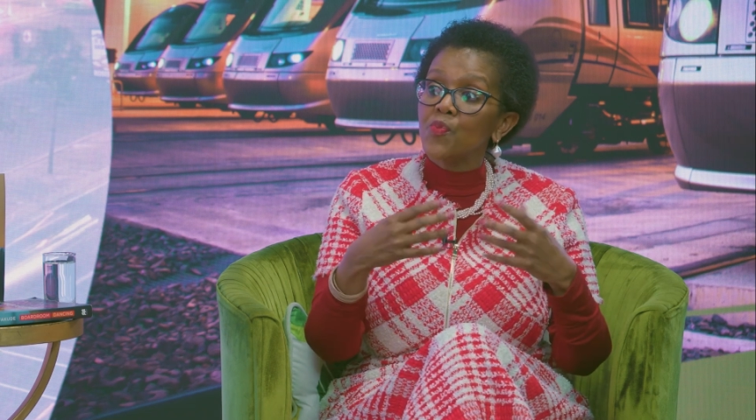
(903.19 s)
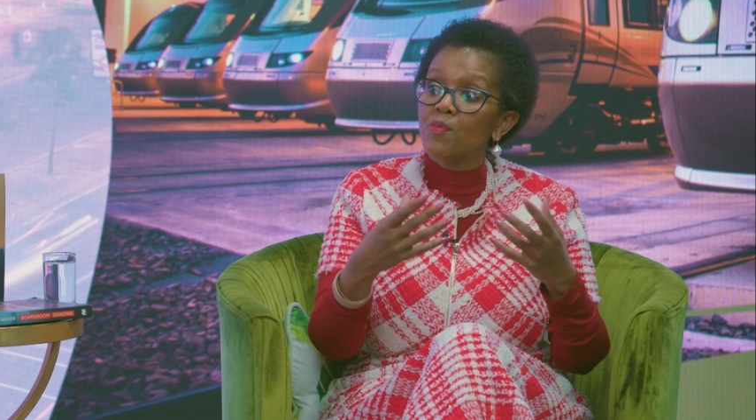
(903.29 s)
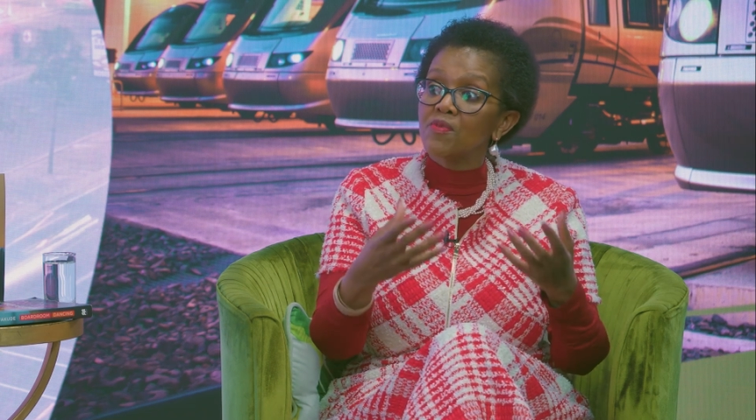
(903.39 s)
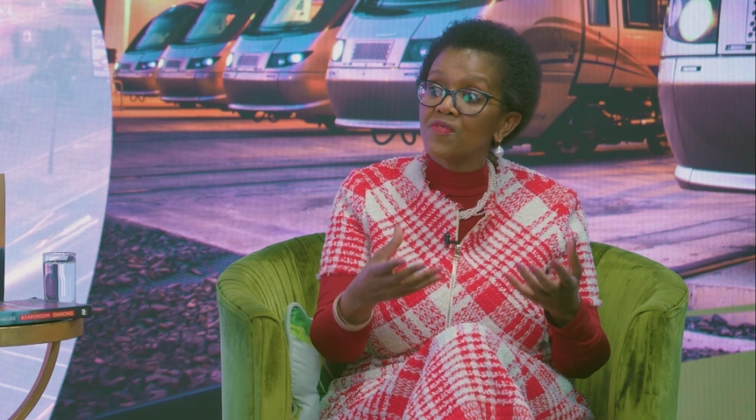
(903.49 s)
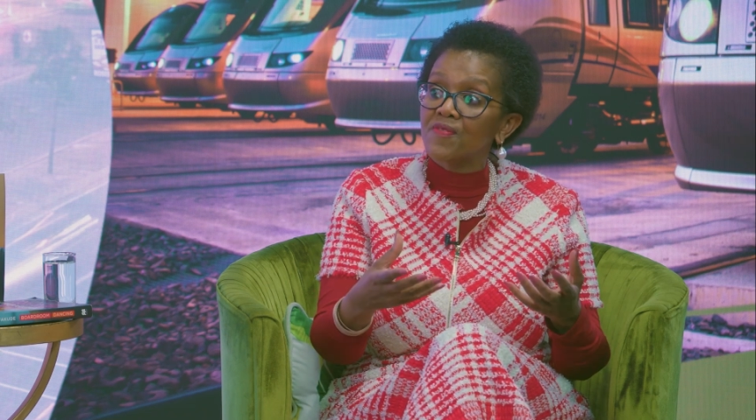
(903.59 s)

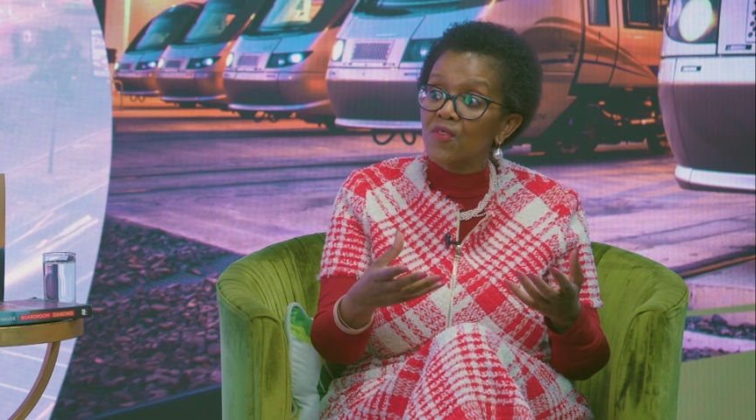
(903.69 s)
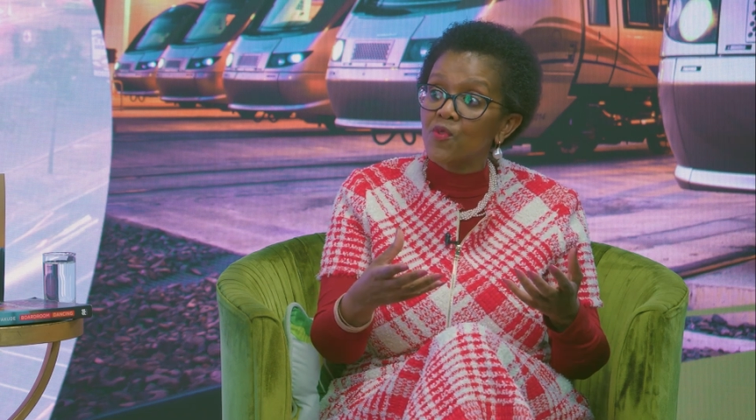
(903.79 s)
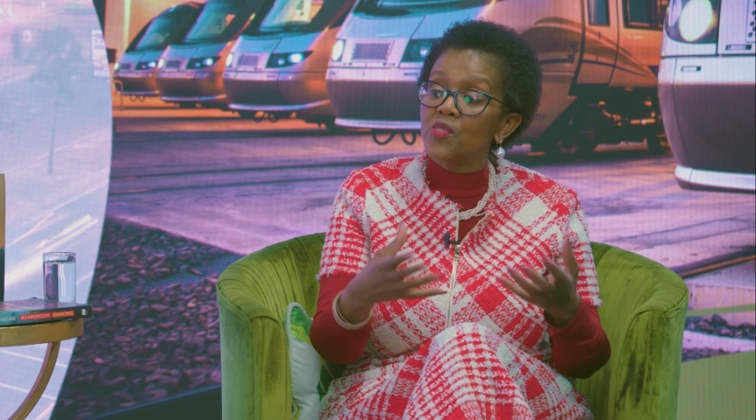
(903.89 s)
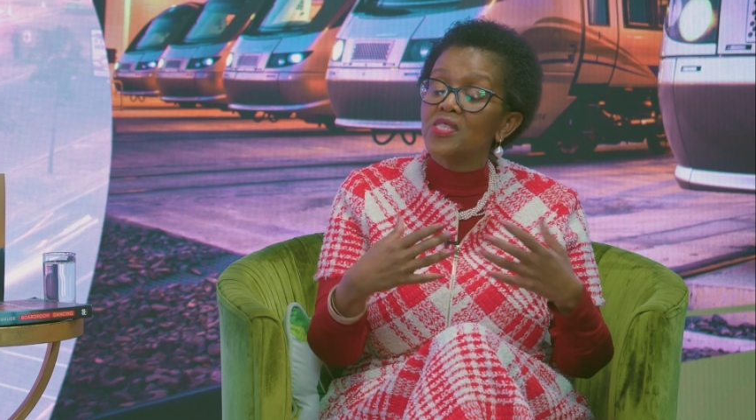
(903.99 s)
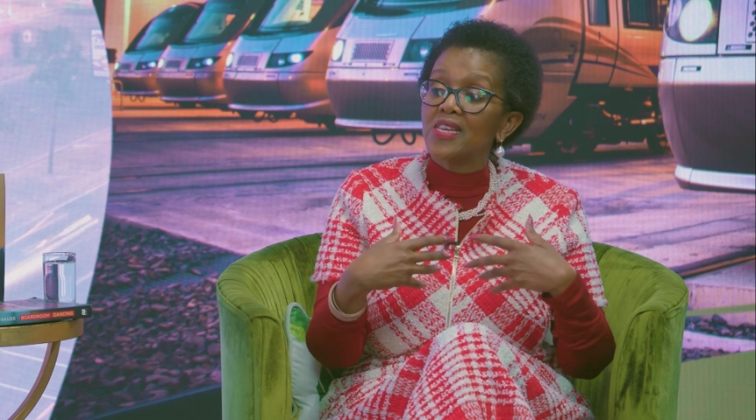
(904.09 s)
people's
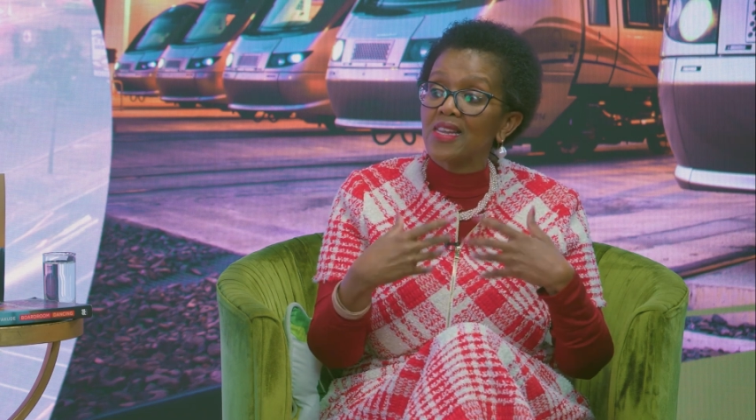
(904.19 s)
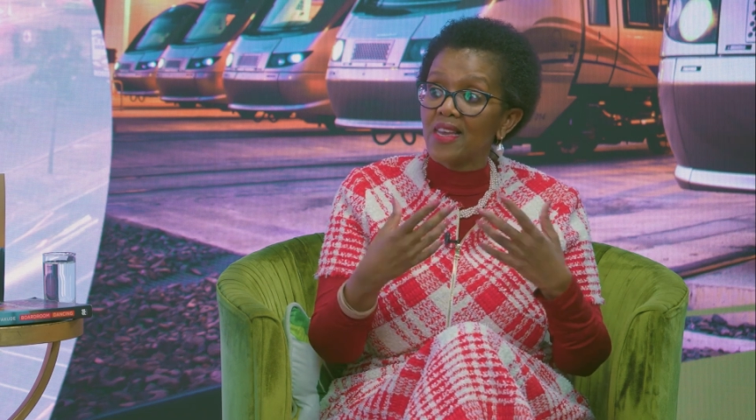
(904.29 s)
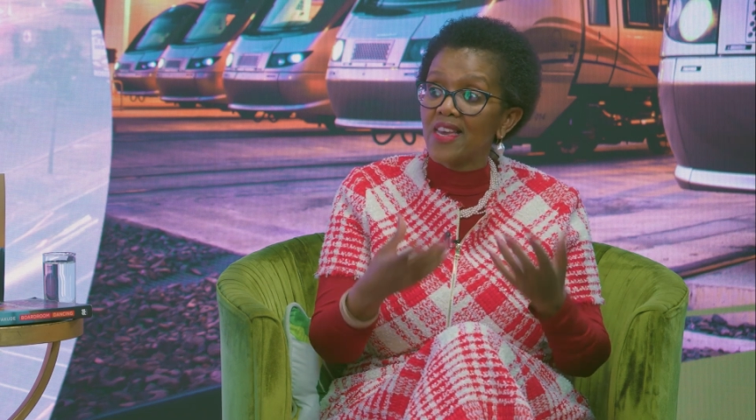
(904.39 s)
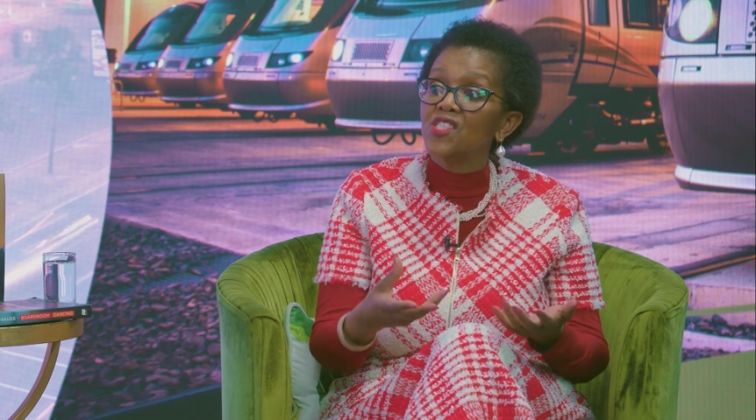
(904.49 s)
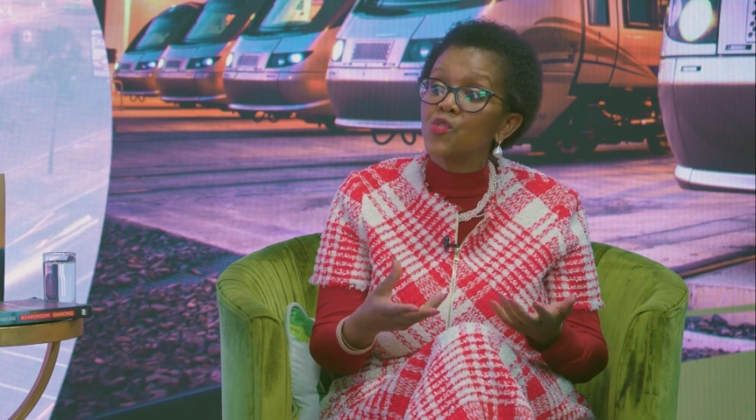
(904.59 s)
views and
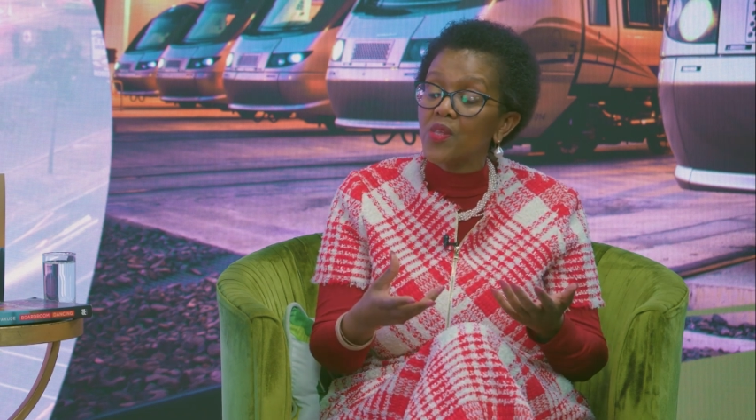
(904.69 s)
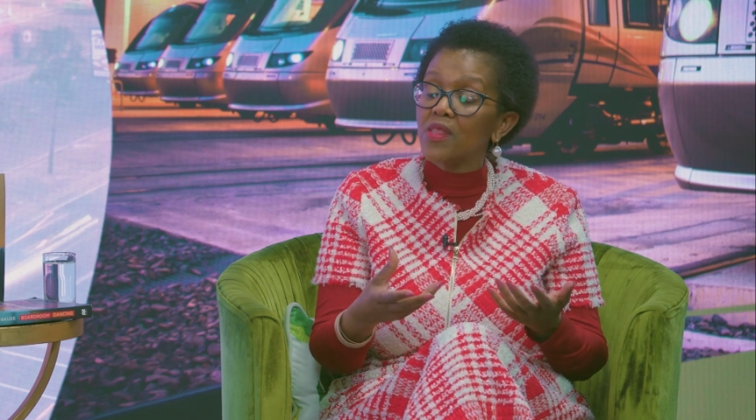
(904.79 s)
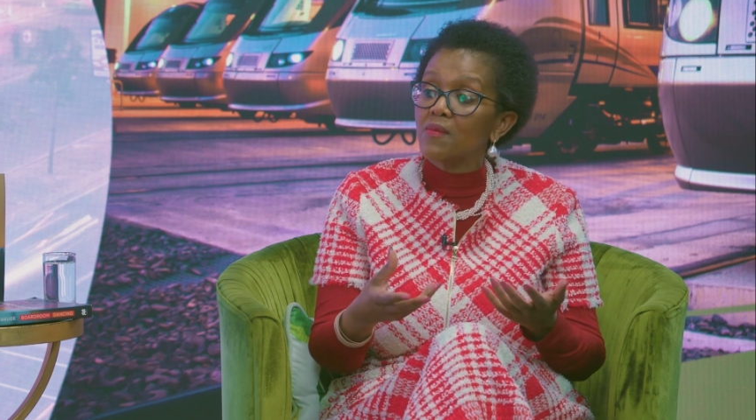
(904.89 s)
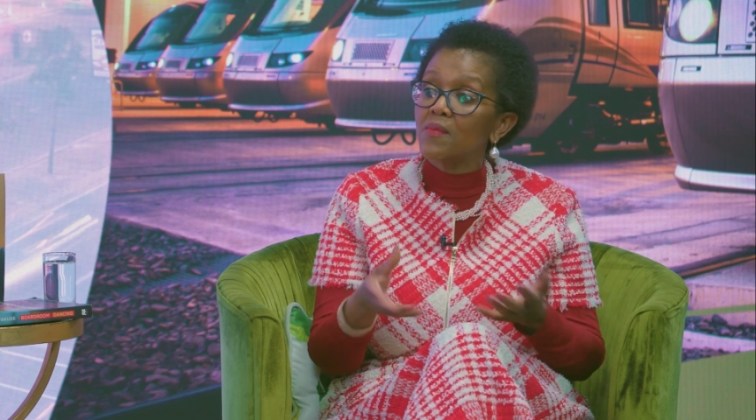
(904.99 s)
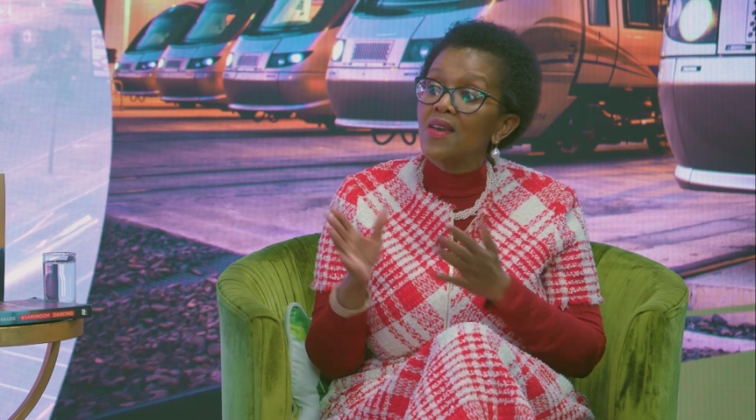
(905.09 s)
engage with
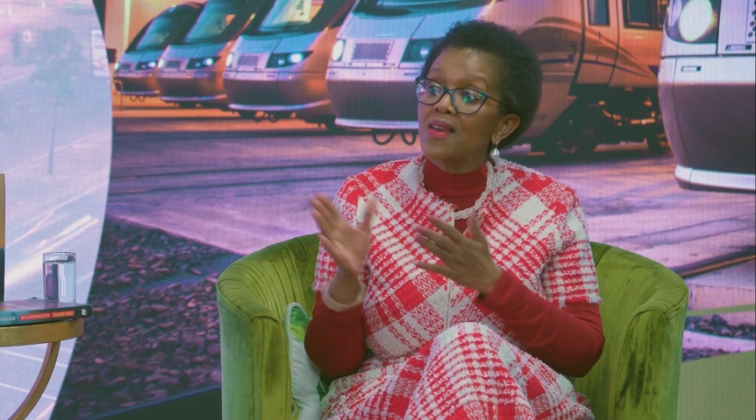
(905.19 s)
them,